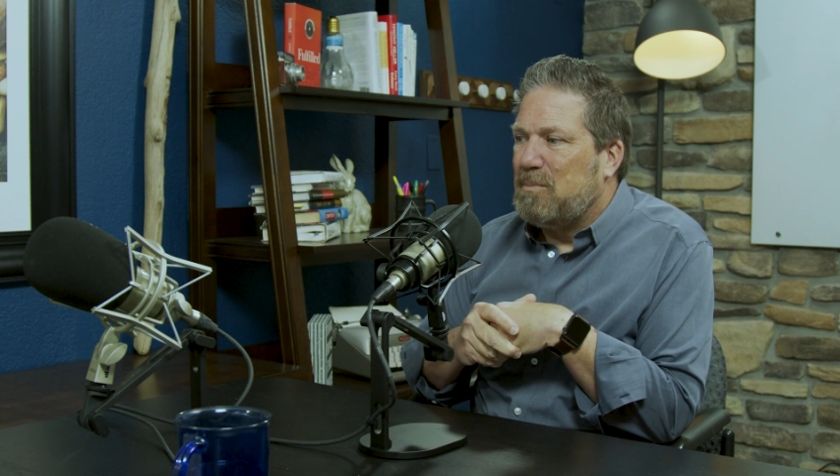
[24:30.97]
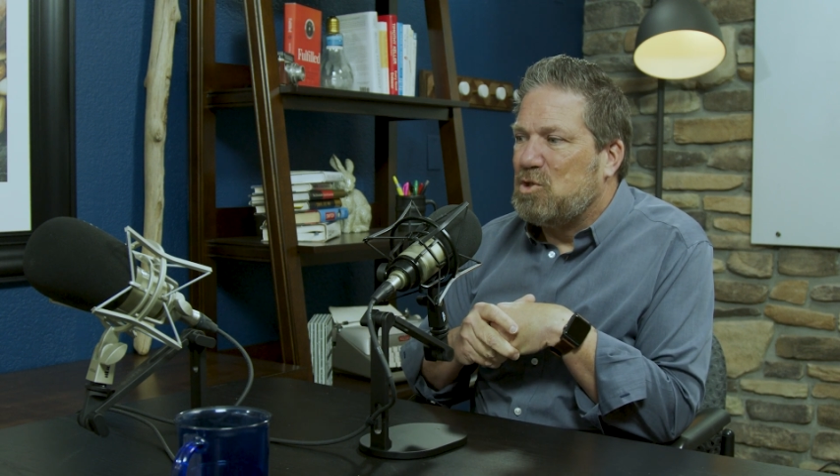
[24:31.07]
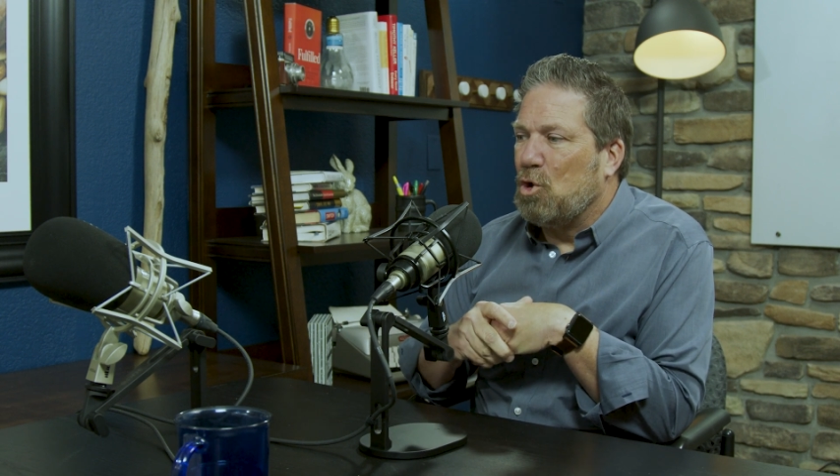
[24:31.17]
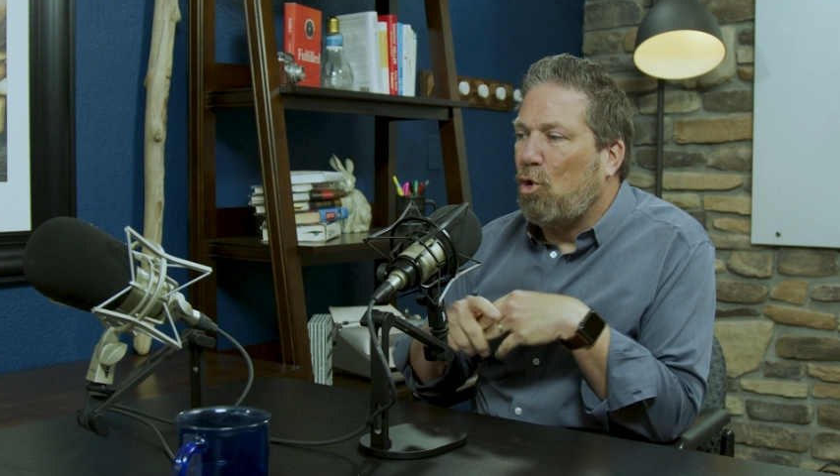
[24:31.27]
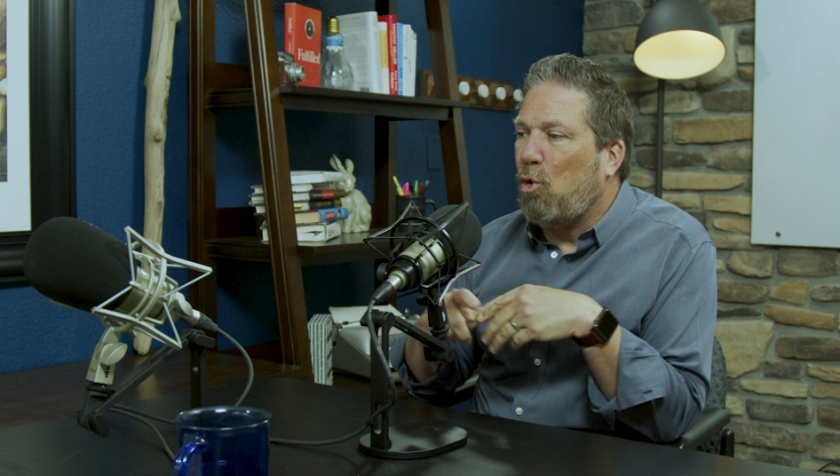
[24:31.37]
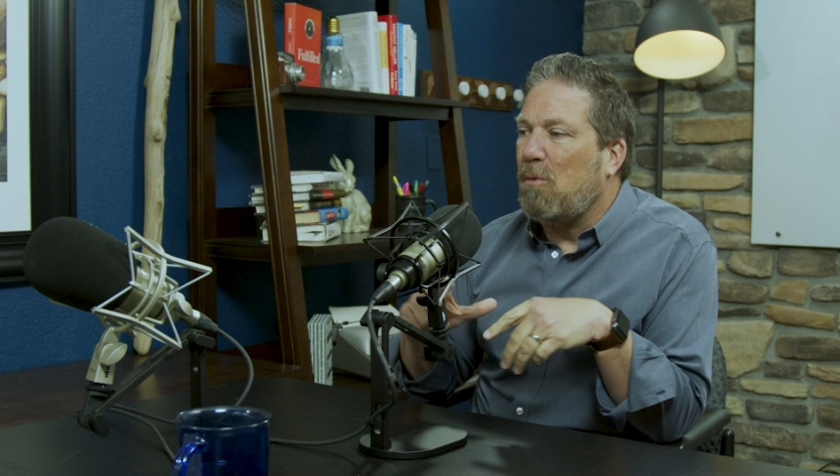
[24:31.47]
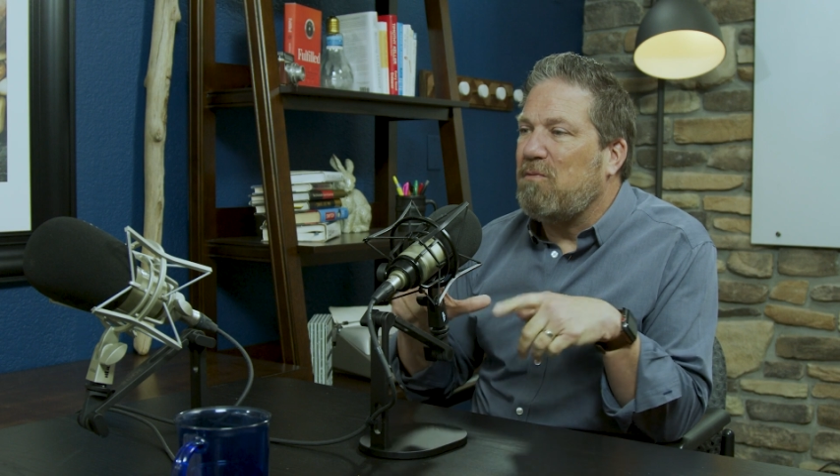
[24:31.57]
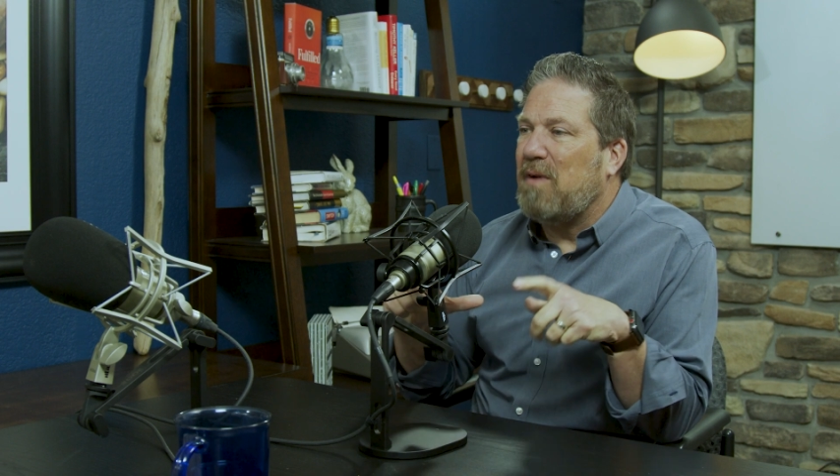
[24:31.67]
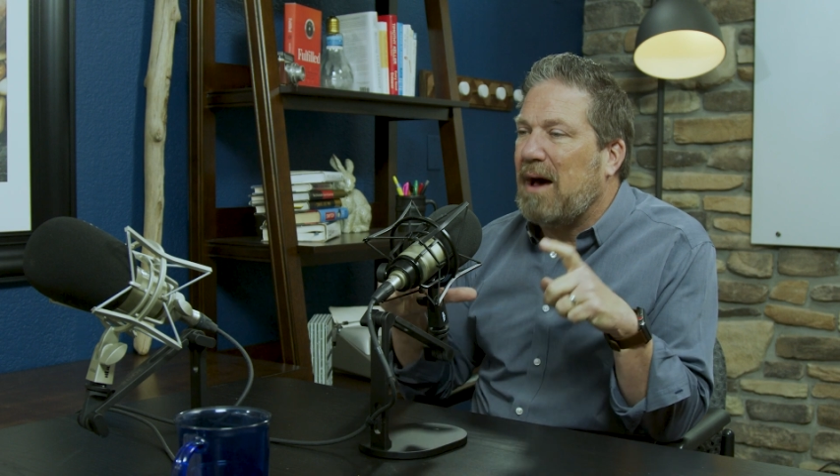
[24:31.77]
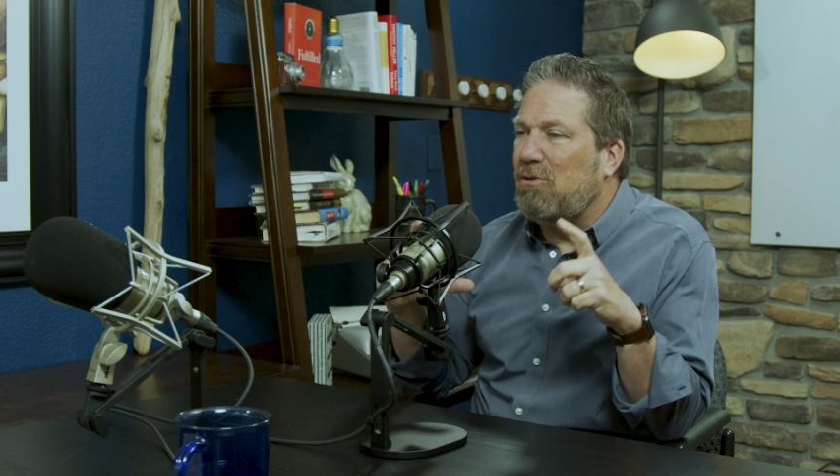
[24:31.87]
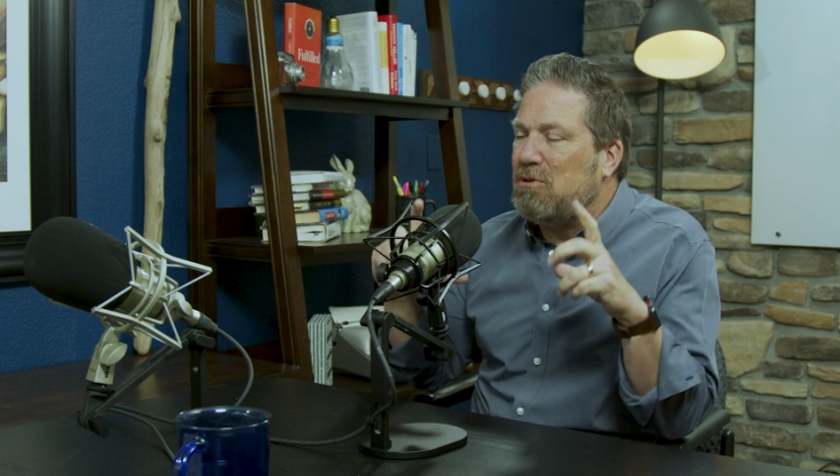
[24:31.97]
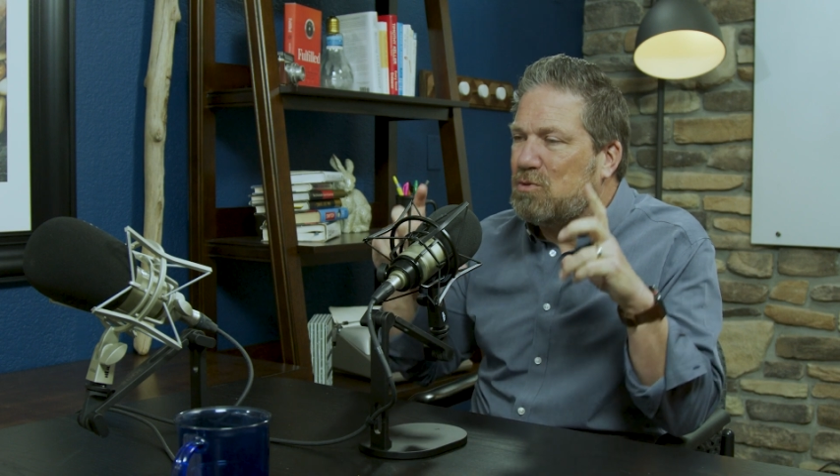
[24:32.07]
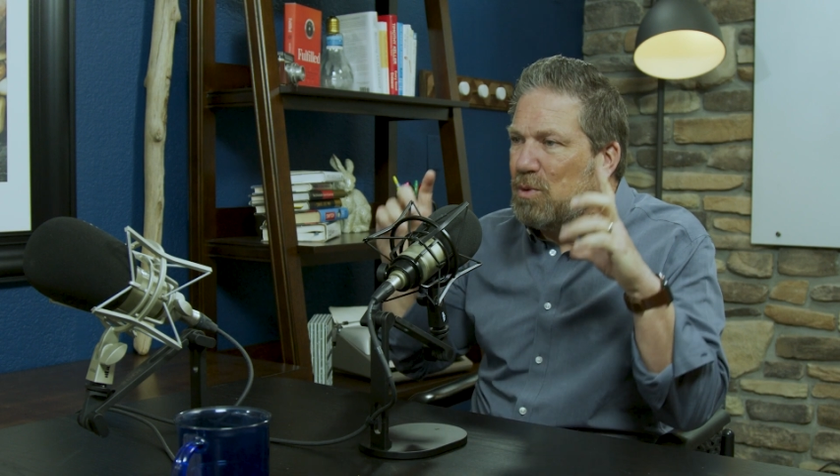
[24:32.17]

So core values,